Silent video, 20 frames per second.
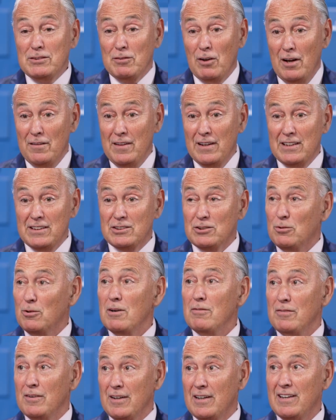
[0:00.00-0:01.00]
of all, I think he's
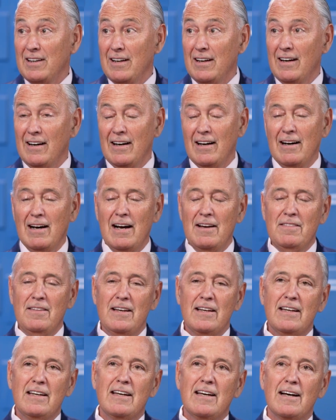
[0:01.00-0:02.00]
terrific. I
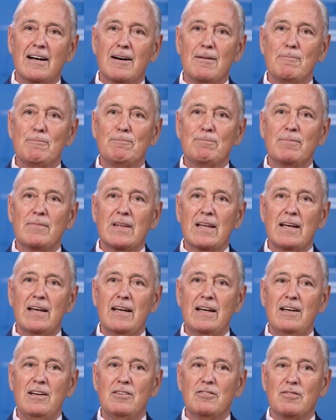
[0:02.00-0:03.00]
think
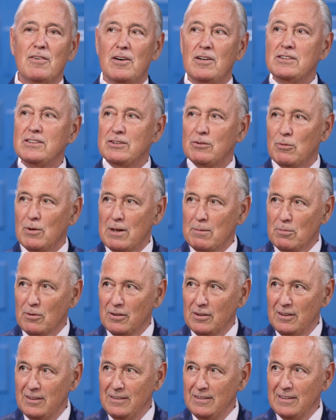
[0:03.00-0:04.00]
he's very
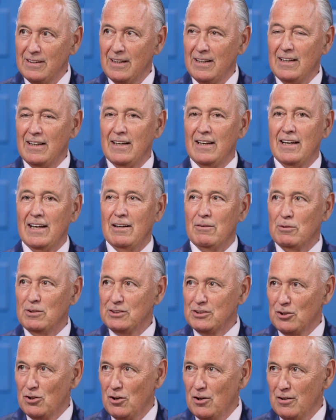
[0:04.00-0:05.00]
cerebral and
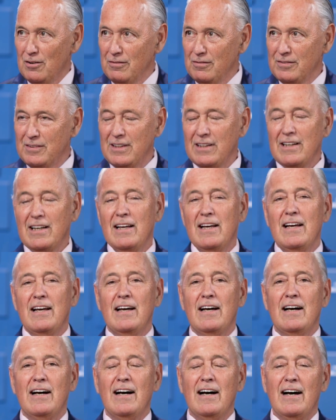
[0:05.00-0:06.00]
reserved.
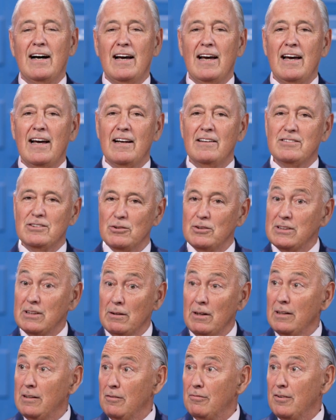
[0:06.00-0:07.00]
And so he's a
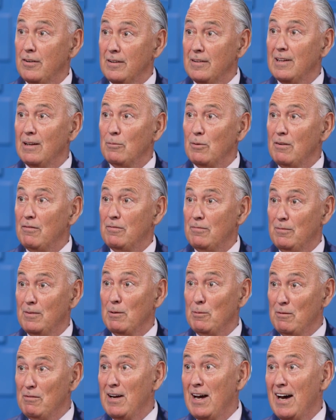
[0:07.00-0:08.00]
little different than
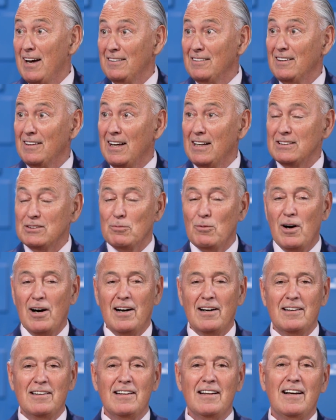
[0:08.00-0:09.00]
we've had in the last
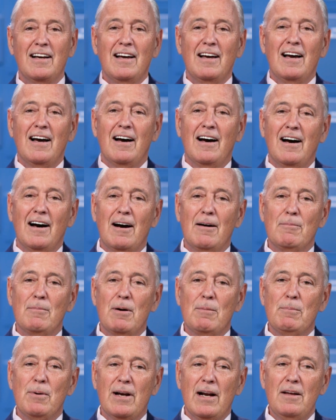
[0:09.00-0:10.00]
while.
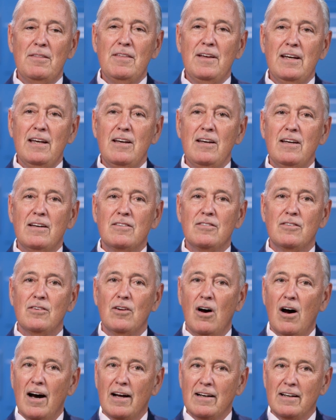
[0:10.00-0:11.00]
But I think he is
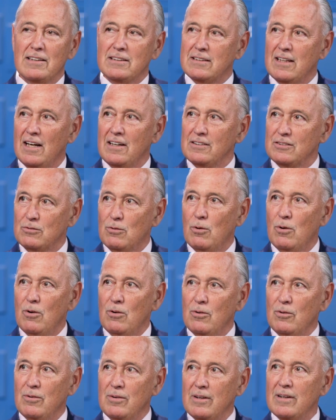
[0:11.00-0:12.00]
not a status
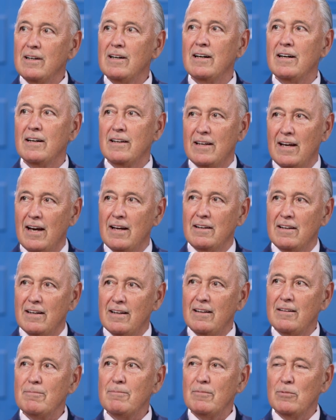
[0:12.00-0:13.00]
quo
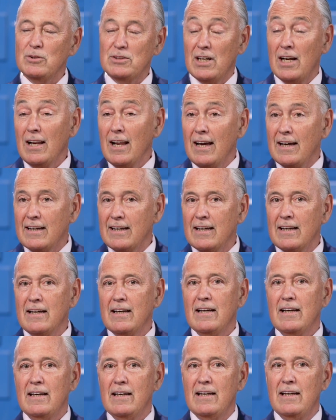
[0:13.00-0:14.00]
candidate, which I like.
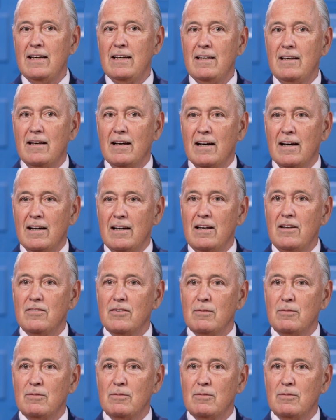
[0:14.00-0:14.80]
He's a